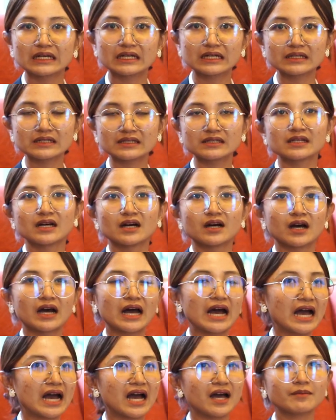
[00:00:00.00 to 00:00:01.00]
because
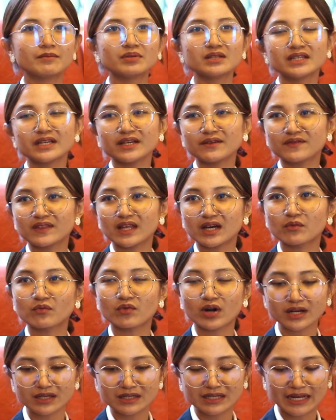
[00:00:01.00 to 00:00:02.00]
I believe that
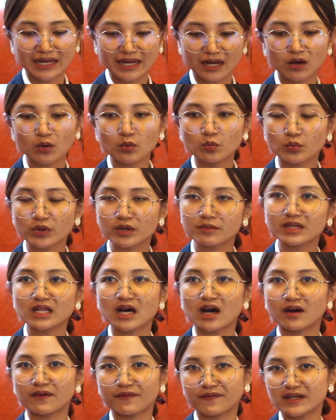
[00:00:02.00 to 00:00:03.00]
right now women
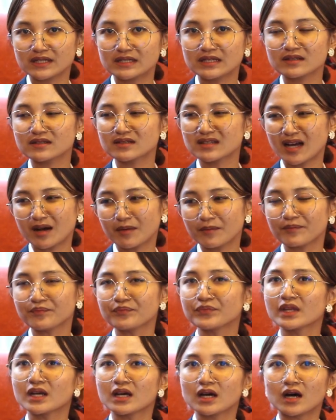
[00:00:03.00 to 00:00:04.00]
are facing
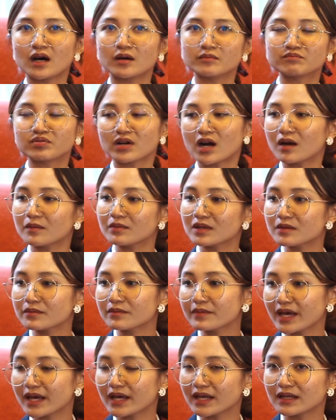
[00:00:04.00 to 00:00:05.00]
some
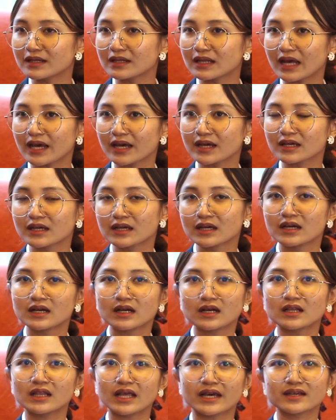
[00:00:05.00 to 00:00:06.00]
problem, and like
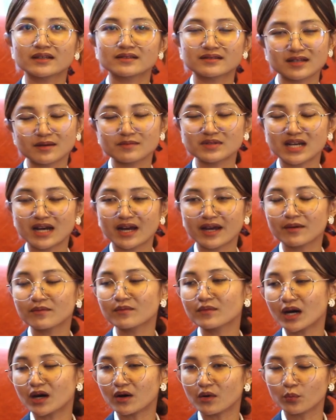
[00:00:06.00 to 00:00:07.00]

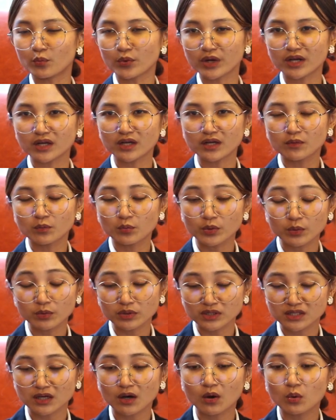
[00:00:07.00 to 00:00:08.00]
sometimes we
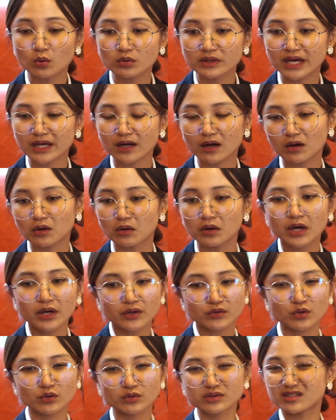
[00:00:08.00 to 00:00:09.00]
were told that, oh,
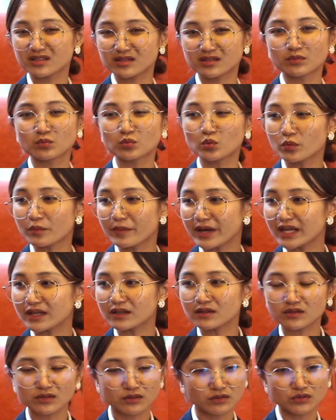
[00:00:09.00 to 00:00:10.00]
you're just a
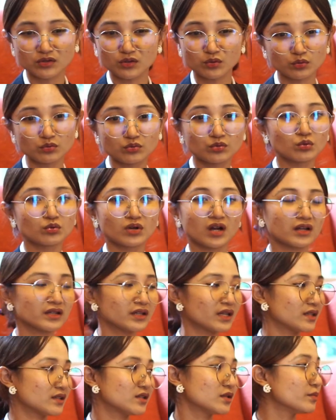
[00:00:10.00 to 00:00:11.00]
woman, you do
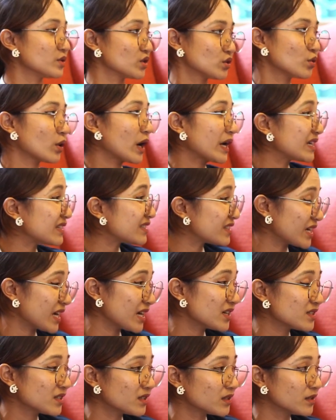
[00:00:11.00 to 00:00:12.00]
not need to pursue higher
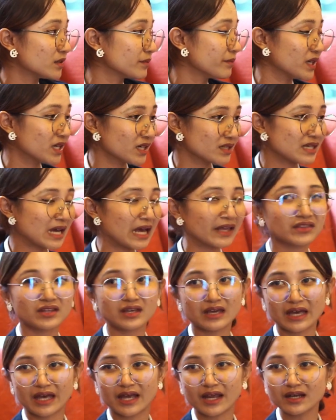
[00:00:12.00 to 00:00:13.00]
education, because at
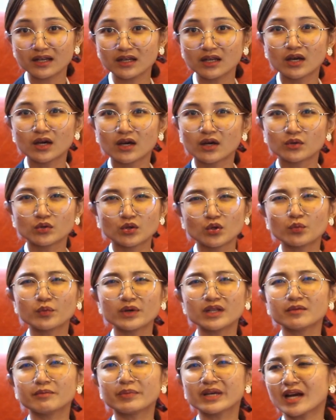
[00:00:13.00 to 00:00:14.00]
the end you
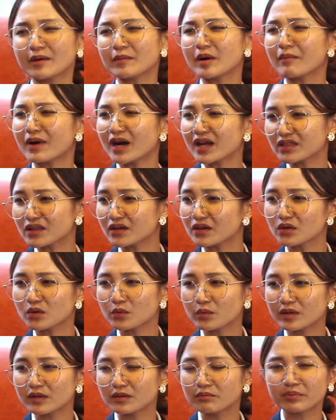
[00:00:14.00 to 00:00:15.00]
will become a mother,
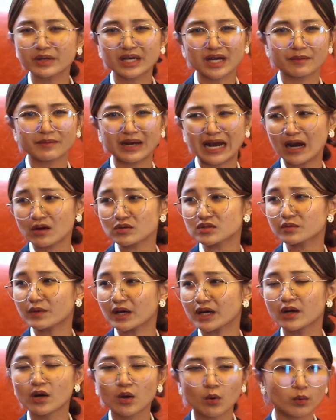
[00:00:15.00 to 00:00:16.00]
you will become a
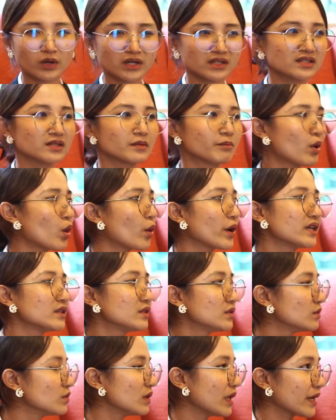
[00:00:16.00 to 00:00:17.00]
housewife. What is the
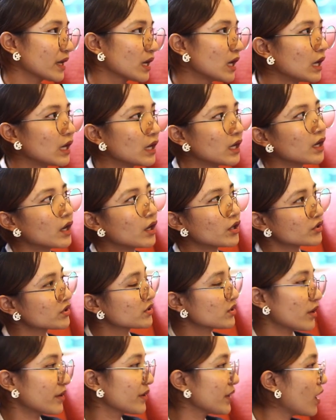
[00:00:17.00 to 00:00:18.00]
point to like
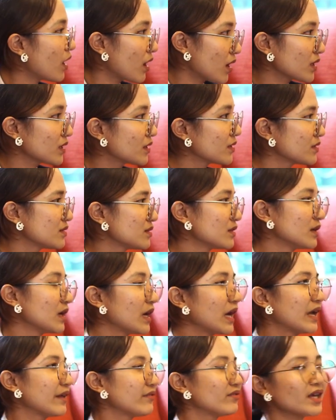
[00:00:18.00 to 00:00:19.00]
study hard? Because
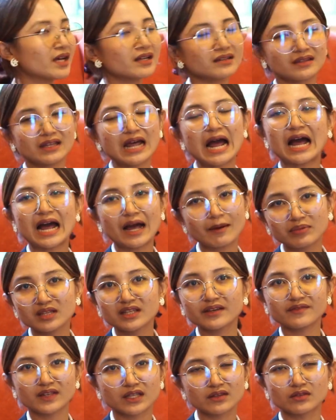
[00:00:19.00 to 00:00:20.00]
that, I
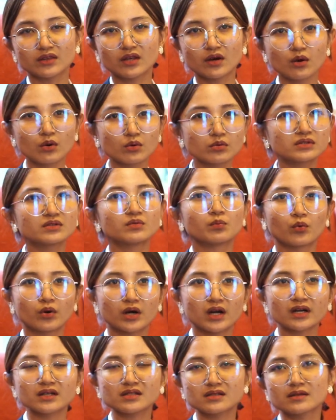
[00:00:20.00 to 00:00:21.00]
believe that those
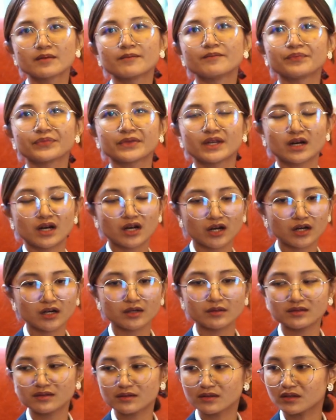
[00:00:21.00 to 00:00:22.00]
words
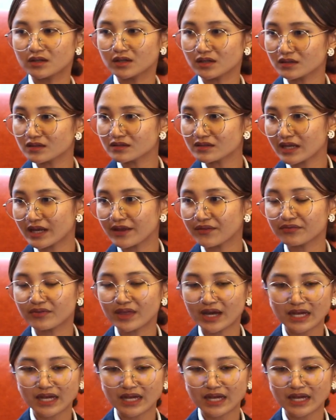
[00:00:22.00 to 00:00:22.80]
hurt girls, and